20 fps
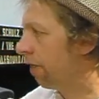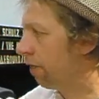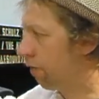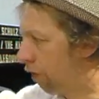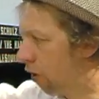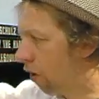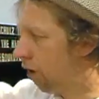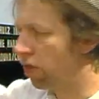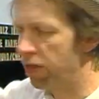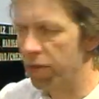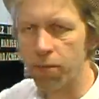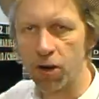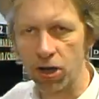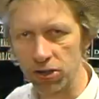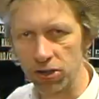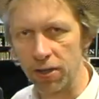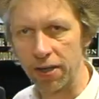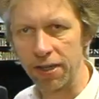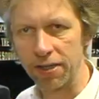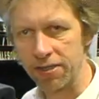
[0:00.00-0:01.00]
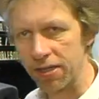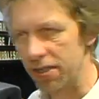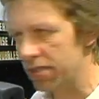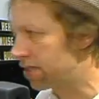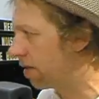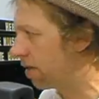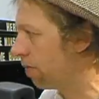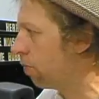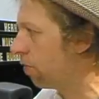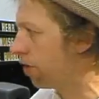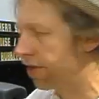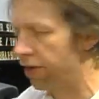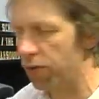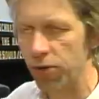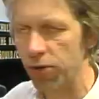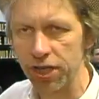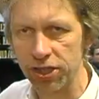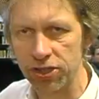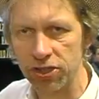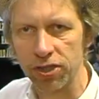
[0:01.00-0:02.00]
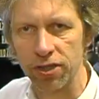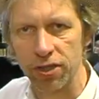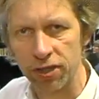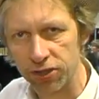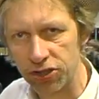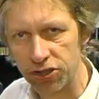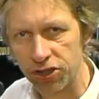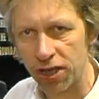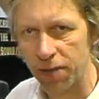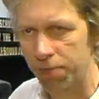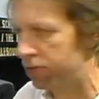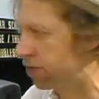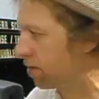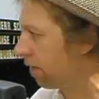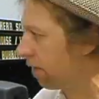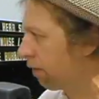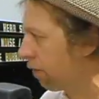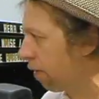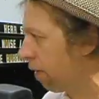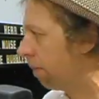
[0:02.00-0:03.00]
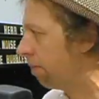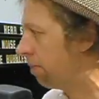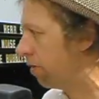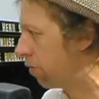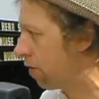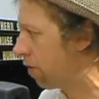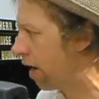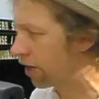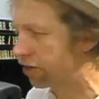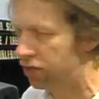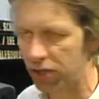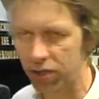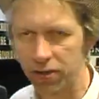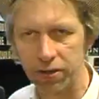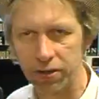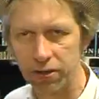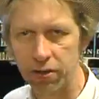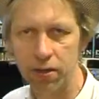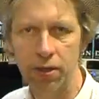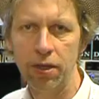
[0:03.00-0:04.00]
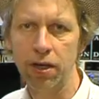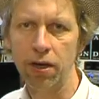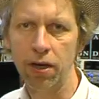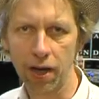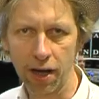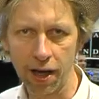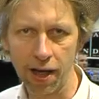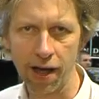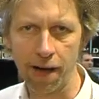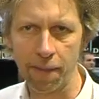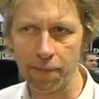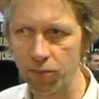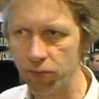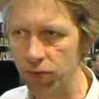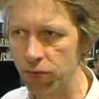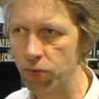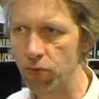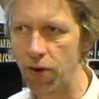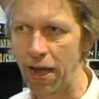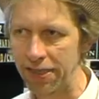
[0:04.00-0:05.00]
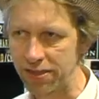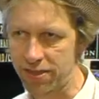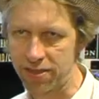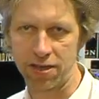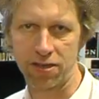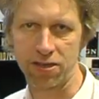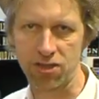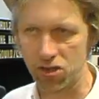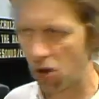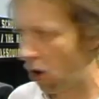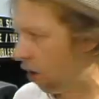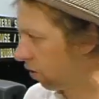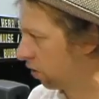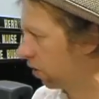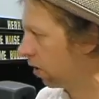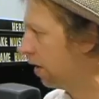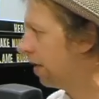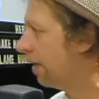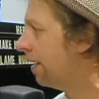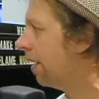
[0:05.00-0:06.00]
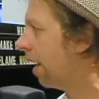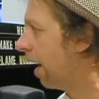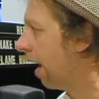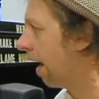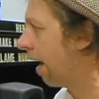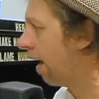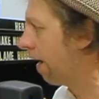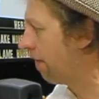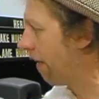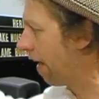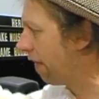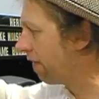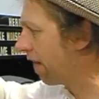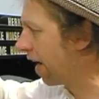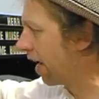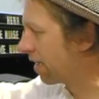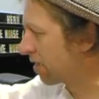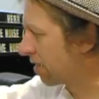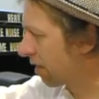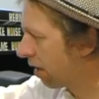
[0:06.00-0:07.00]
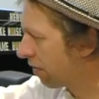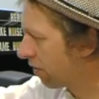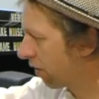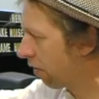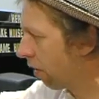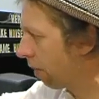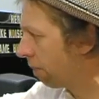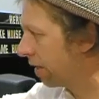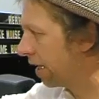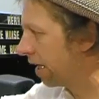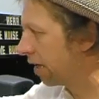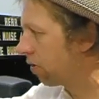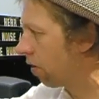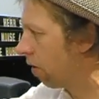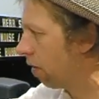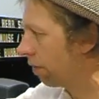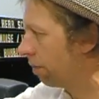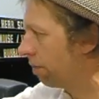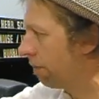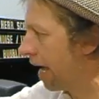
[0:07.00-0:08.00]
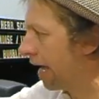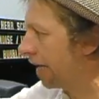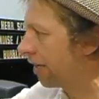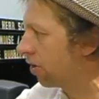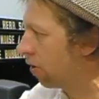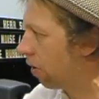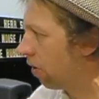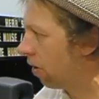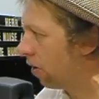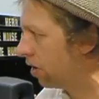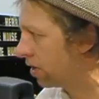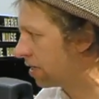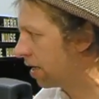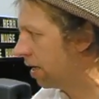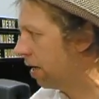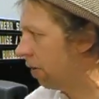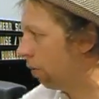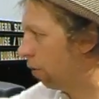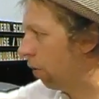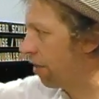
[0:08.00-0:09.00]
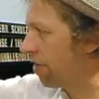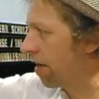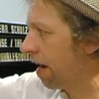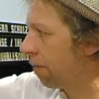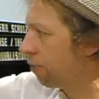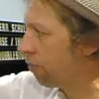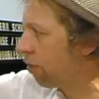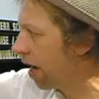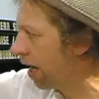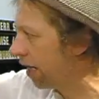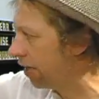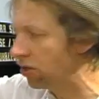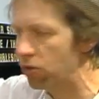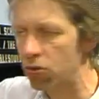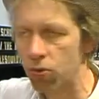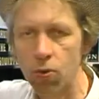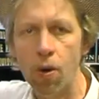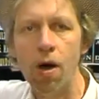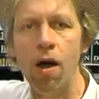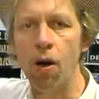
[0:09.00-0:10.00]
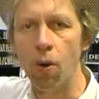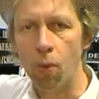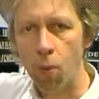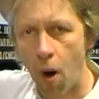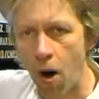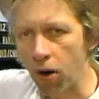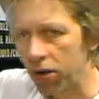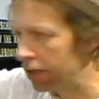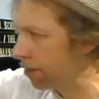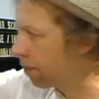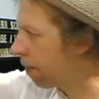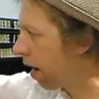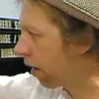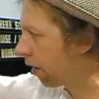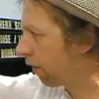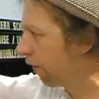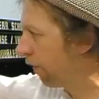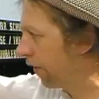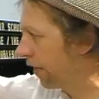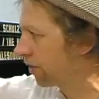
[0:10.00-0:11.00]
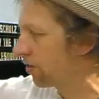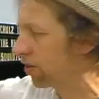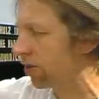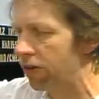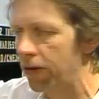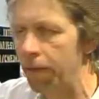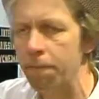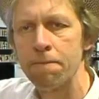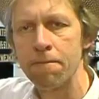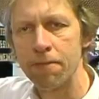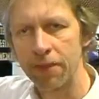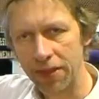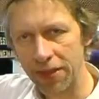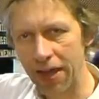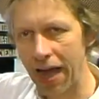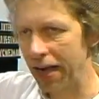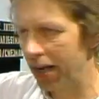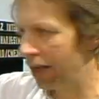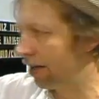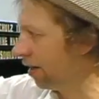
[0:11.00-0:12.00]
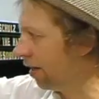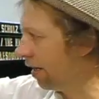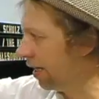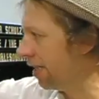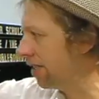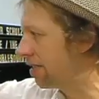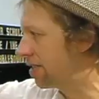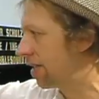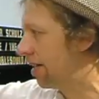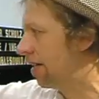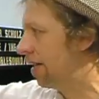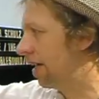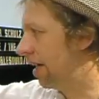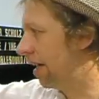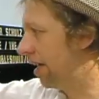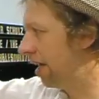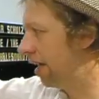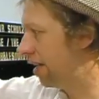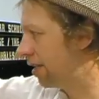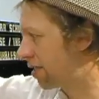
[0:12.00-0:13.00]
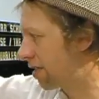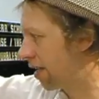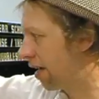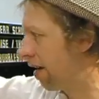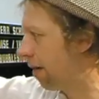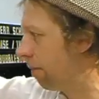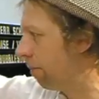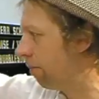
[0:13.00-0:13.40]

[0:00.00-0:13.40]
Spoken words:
for the modular system with original chips from Russian rest stock. Then there's the company called Make Noise with a brand new Wogglebug filter that at least is